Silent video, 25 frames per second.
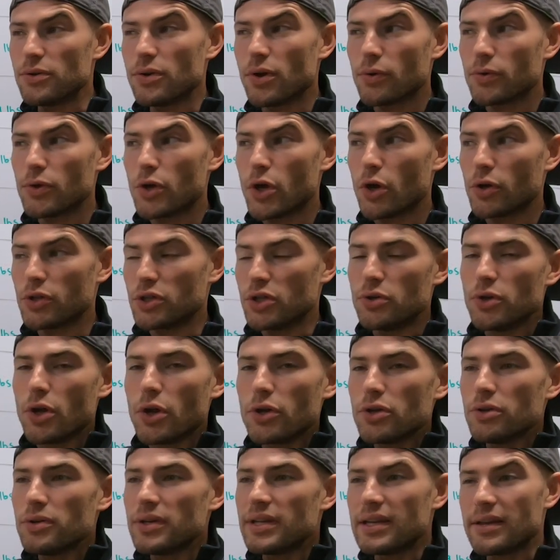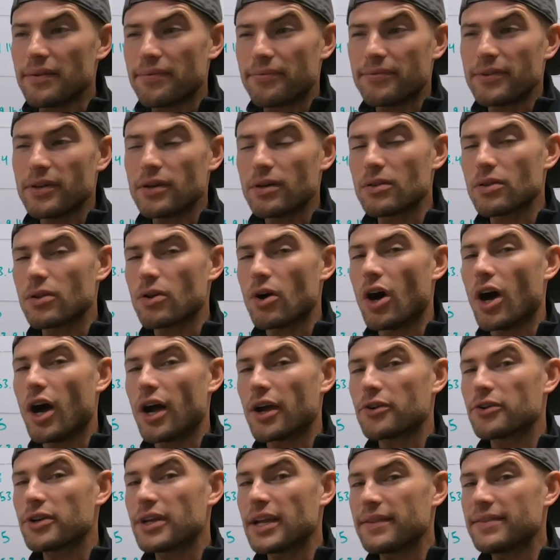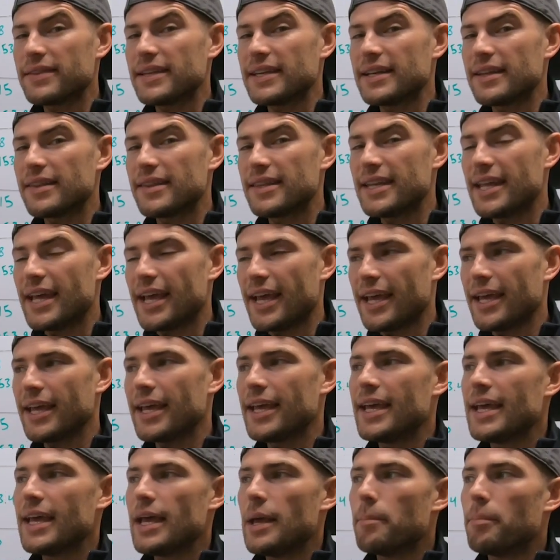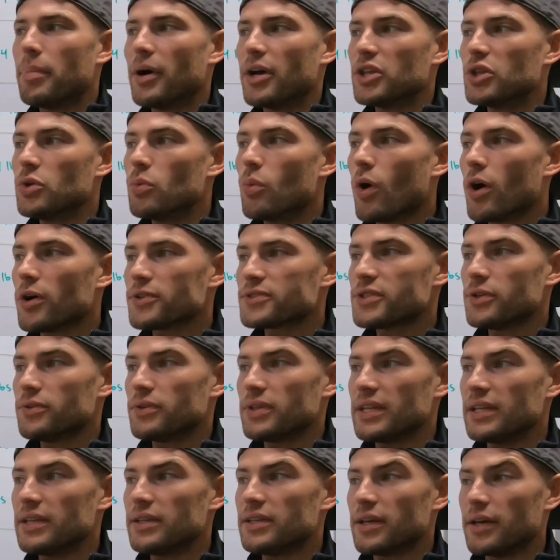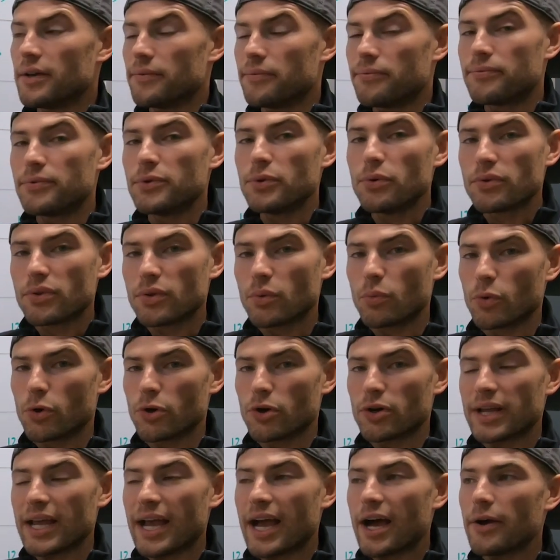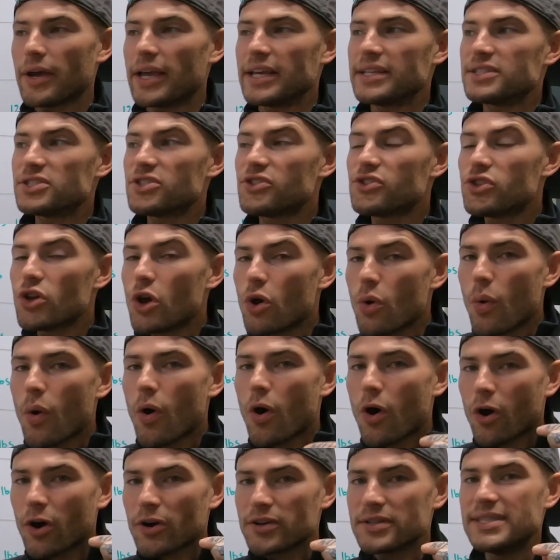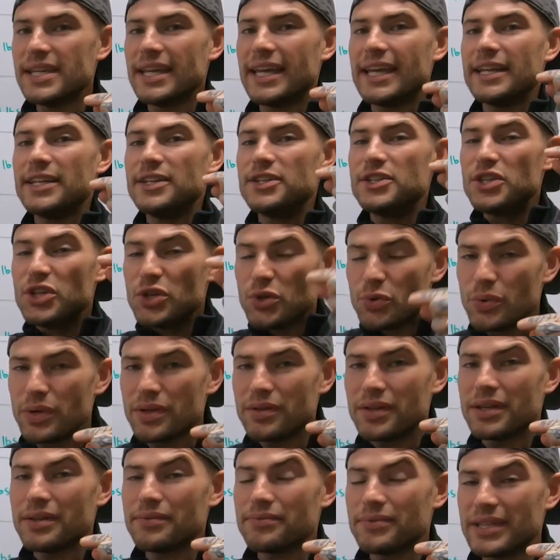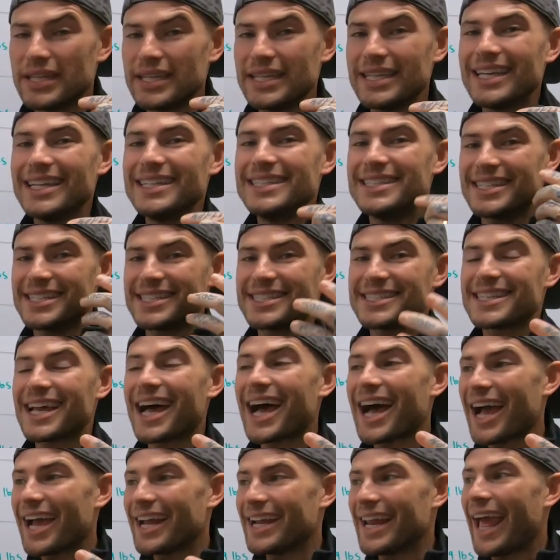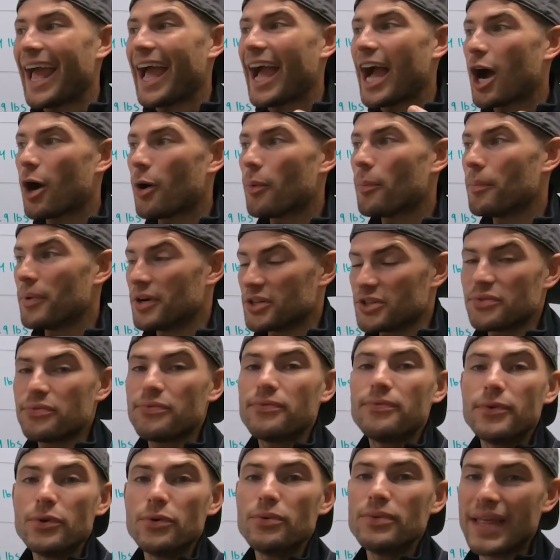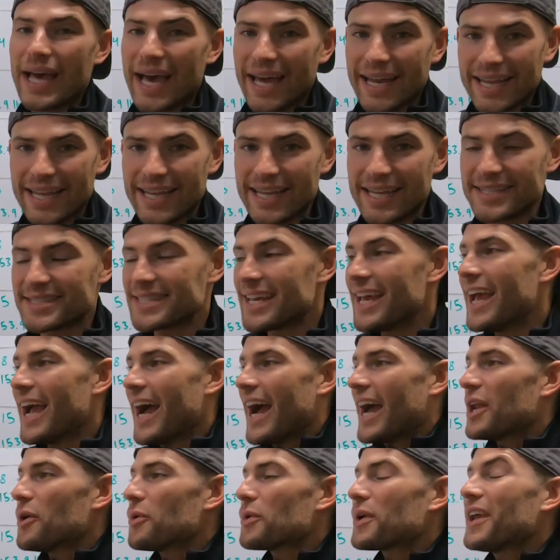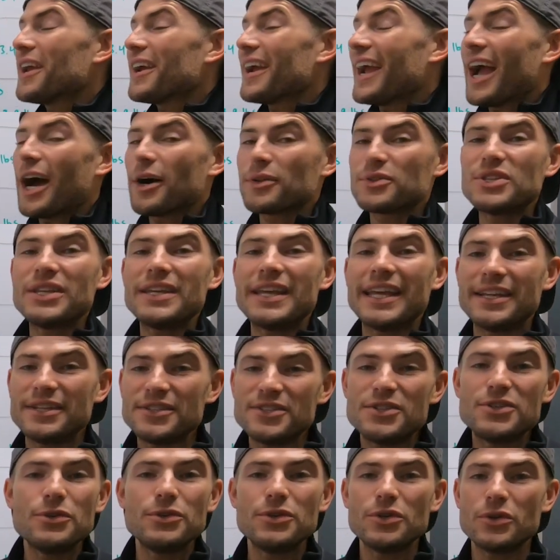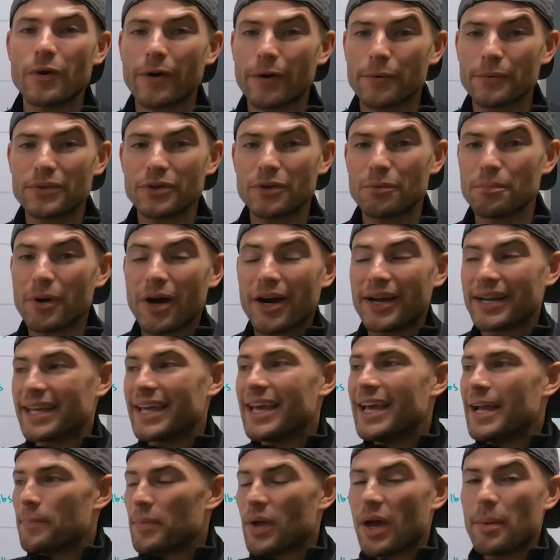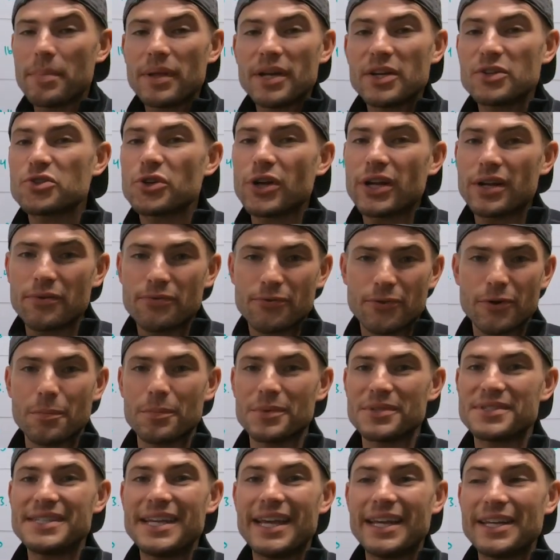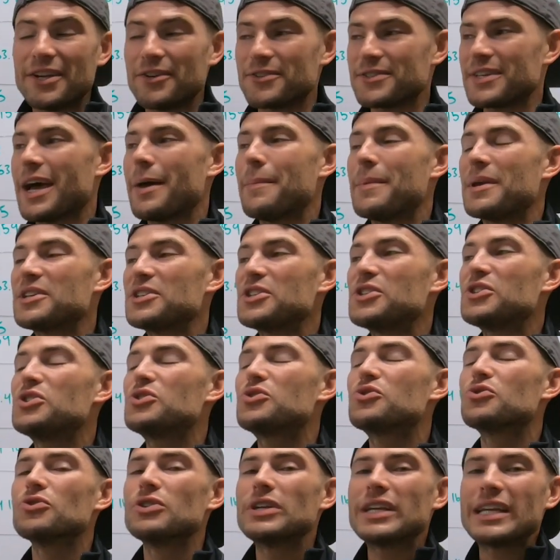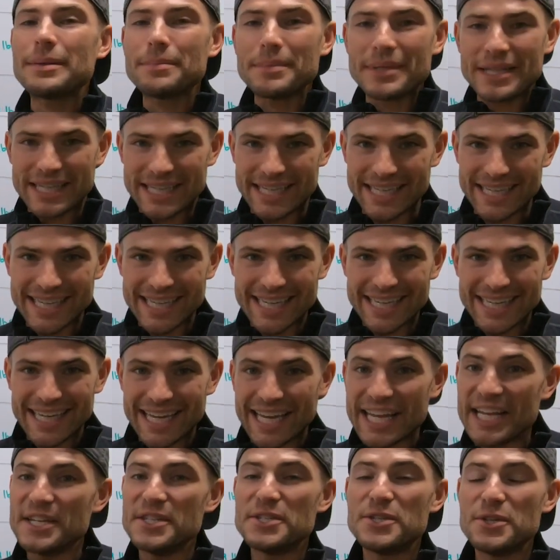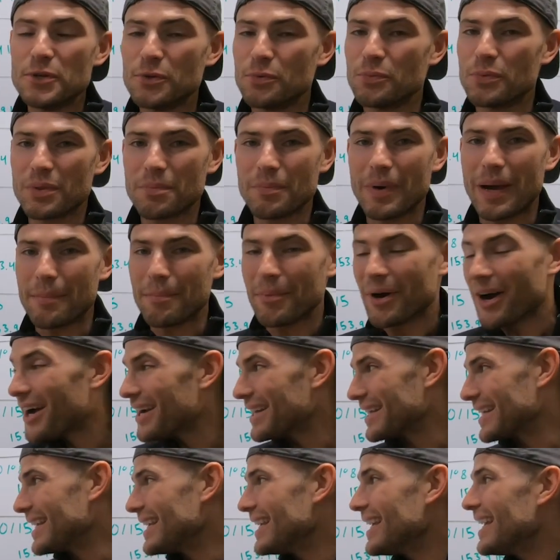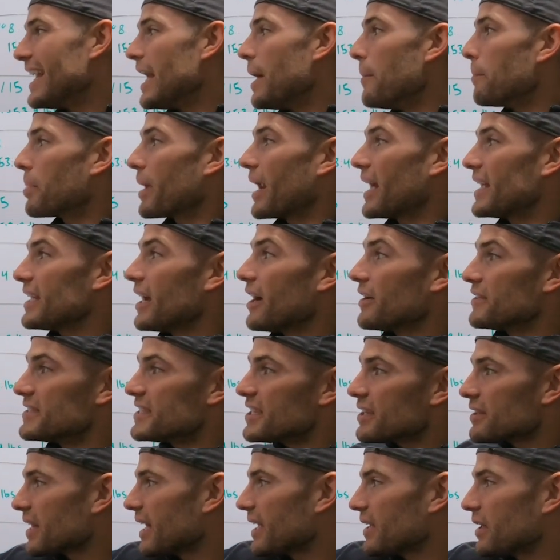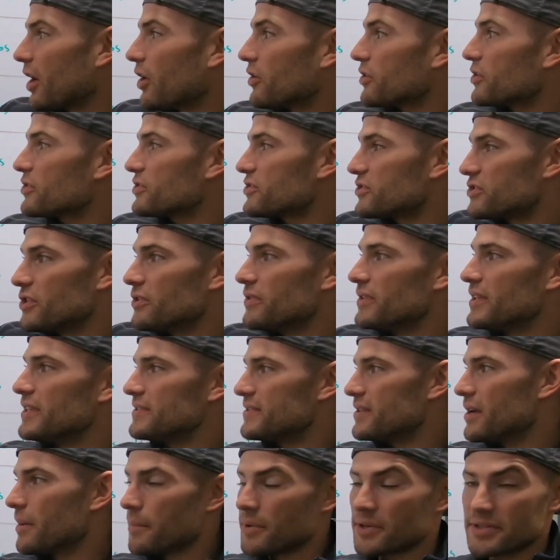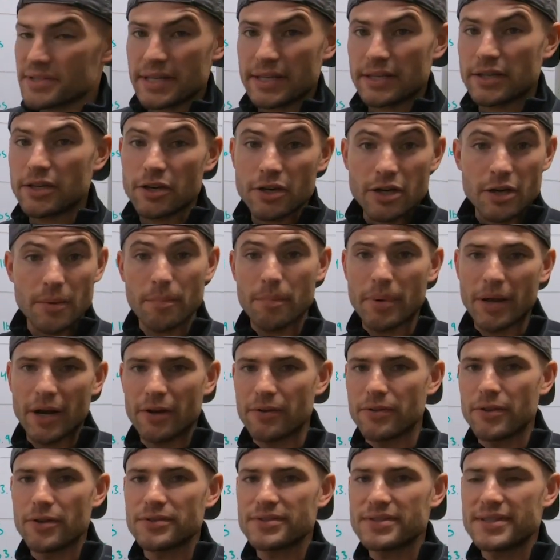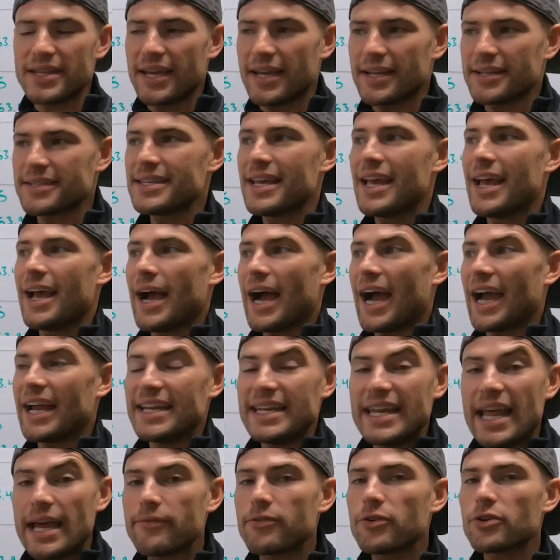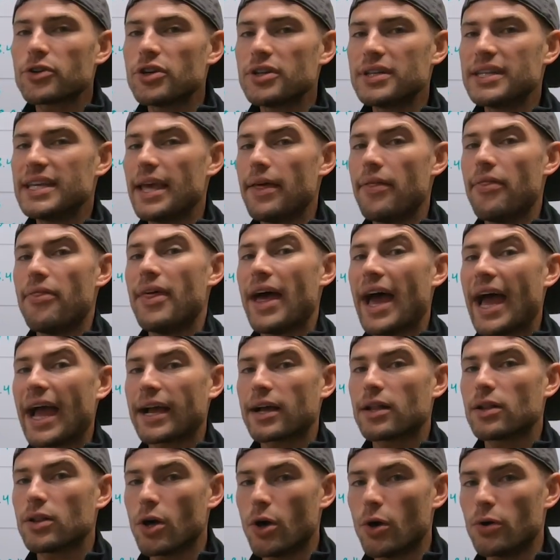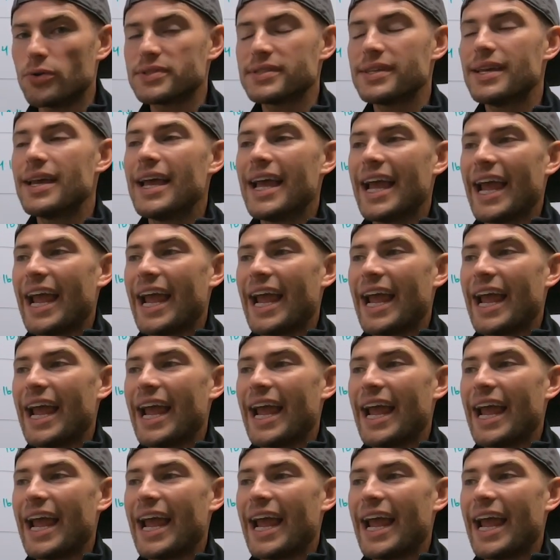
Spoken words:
don't know, you need to feel a little hungry at the end of the day, but you also need to fuel the workout. It's so hard to intuitively decide how much food that is. I don't care how in tune you are with your body. I've been a trainer for almost 10 years. I'm extremely in tune with my body, but until I understood these numbers and could compare those things, I never could get that close.